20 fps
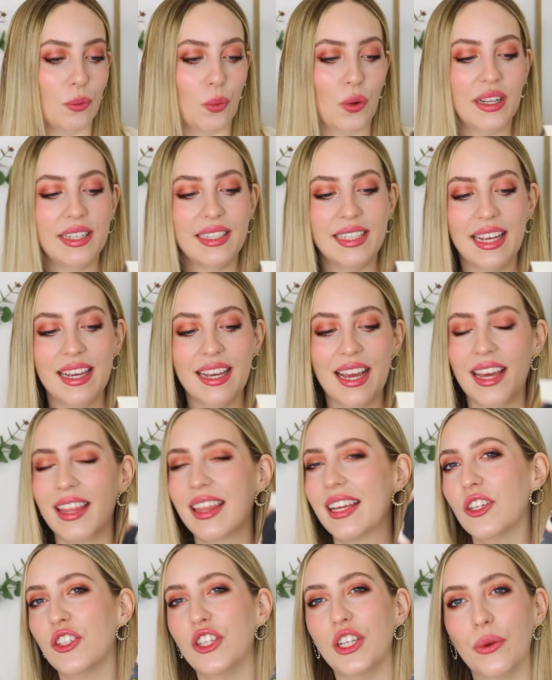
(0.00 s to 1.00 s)
one day I
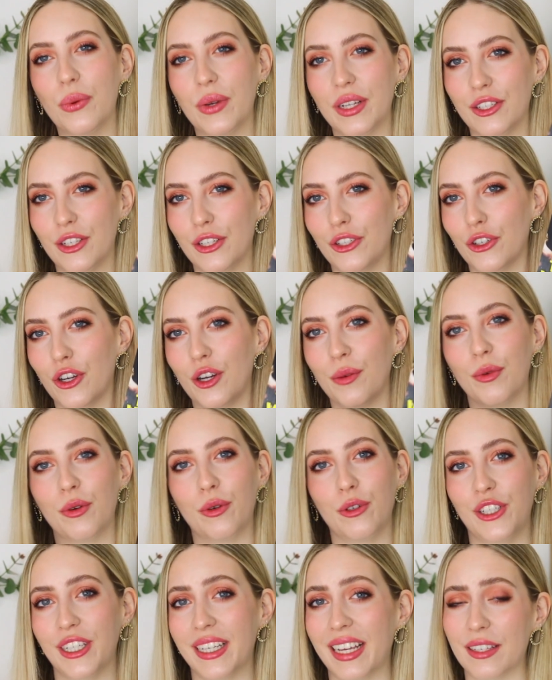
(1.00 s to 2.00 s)
think she quits her job
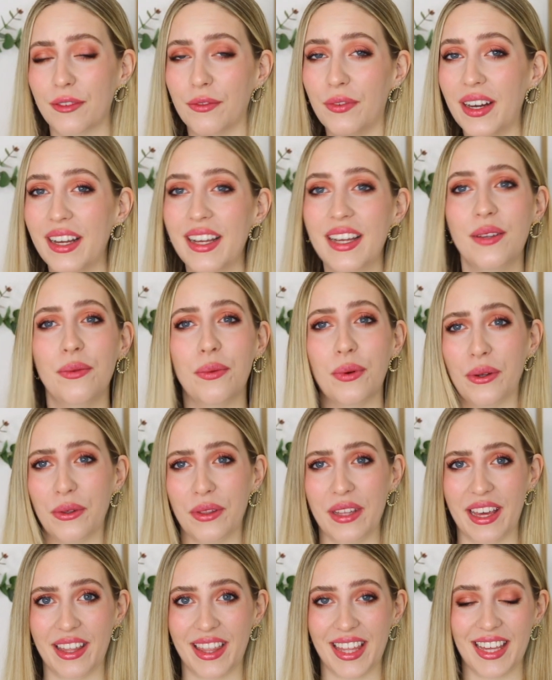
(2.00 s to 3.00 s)
or she gets fired, one
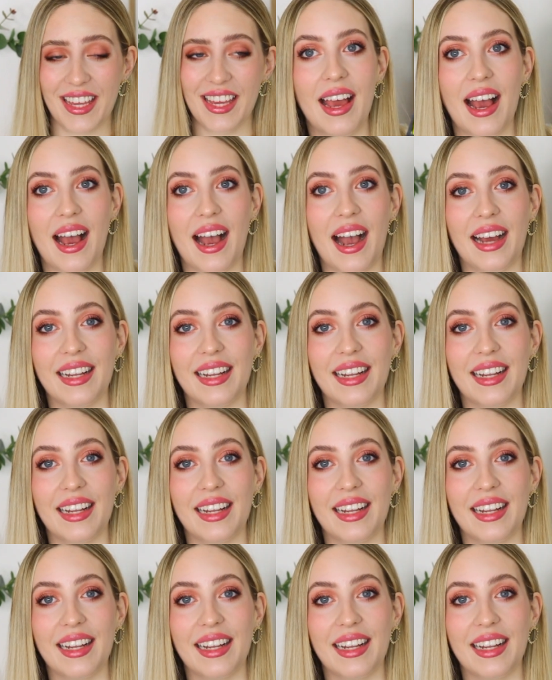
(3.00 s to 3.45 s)
or the other,